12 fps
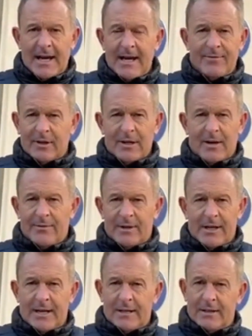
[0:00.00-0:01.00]
even
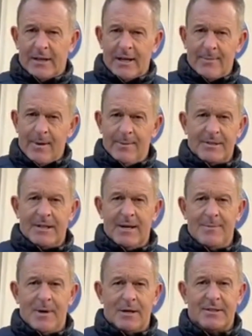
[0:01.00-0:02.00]
covered in the
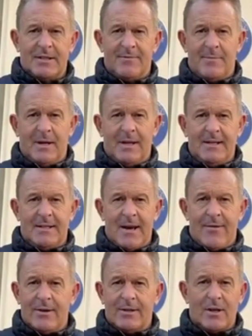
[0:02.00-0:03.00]
BBC Masters of Money
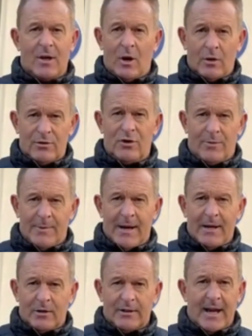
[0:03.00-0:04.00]
series on John
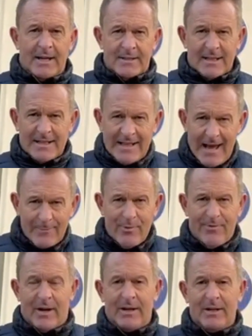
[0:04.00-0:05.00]
Maynard Keynes. And that
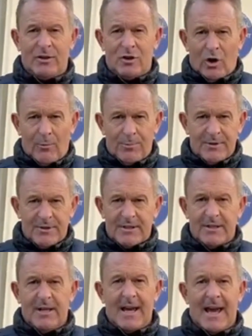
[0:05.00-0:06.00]
provided jobs
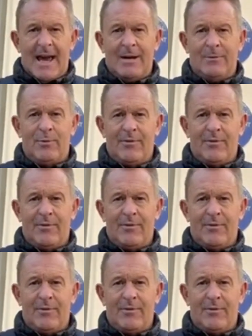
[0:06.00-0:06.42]
and